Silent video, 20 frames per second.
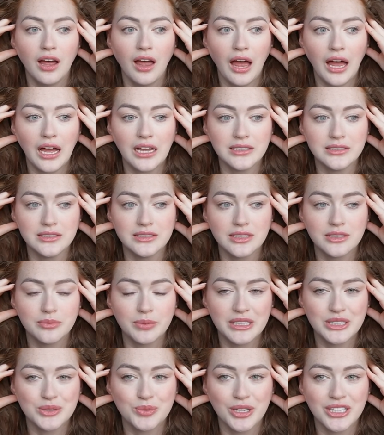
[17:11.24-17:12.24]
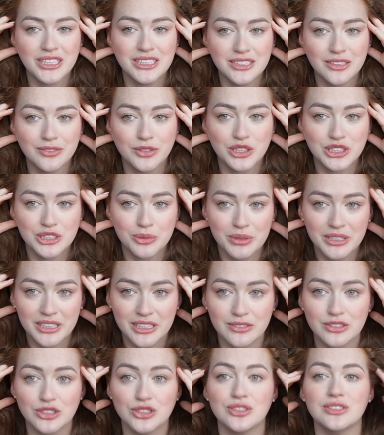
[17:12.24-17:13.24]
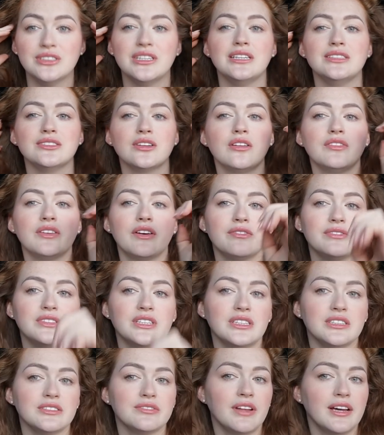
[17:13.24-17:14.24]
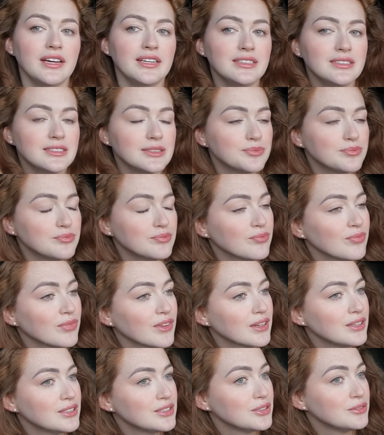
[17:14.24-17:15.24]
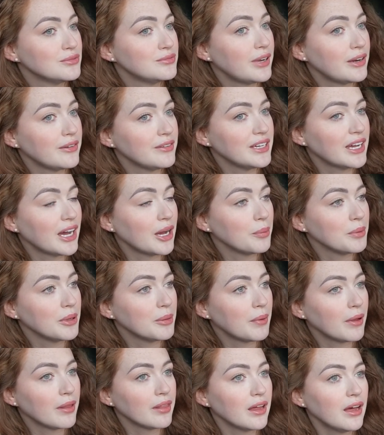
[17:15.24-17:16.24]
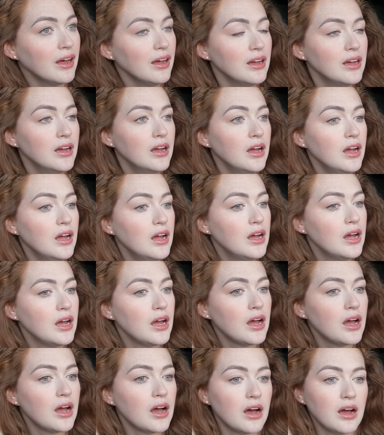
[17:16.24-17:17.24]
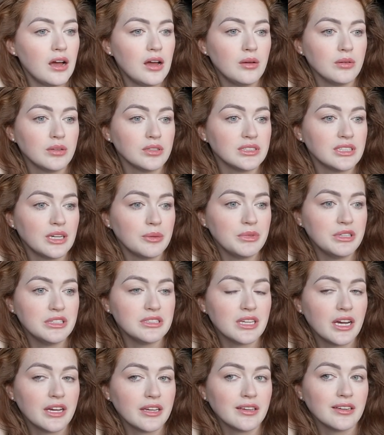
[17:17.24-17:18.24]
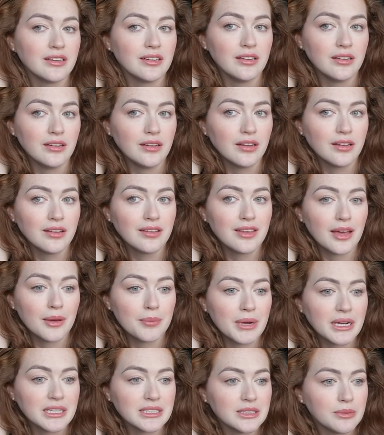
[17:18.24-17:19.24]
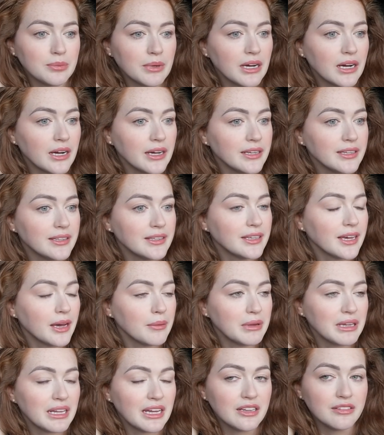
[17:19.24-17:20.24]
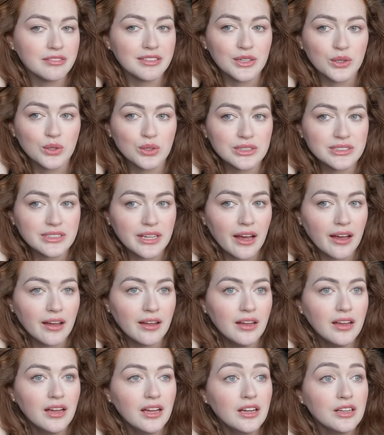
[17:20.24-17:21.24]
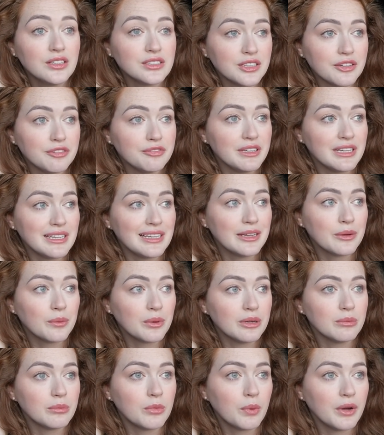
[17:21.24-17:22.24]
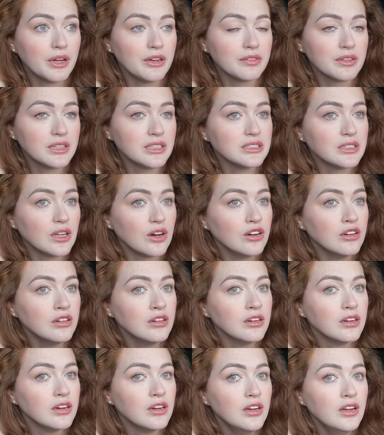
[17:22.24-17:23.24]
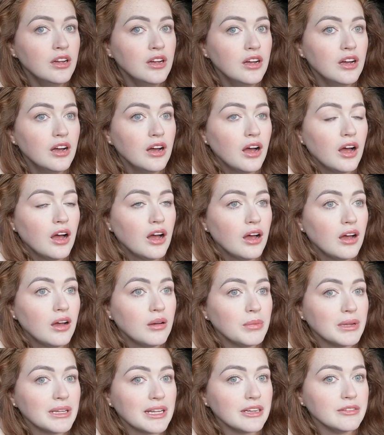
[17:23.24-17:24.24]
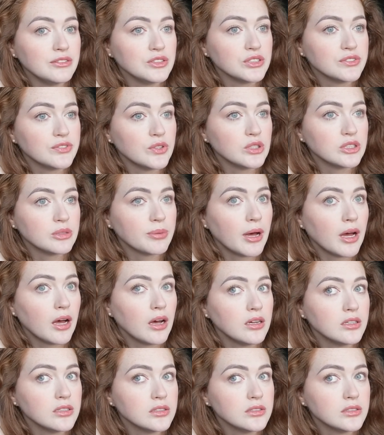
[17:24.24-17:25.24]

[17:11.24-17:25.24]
And the best part is I've already been given 2 days off after this flight. So I'm very happy about that. Because that means I can get back to Dubai, get my life in order. Because I feel like when I'm away for this long, my life just falls apart.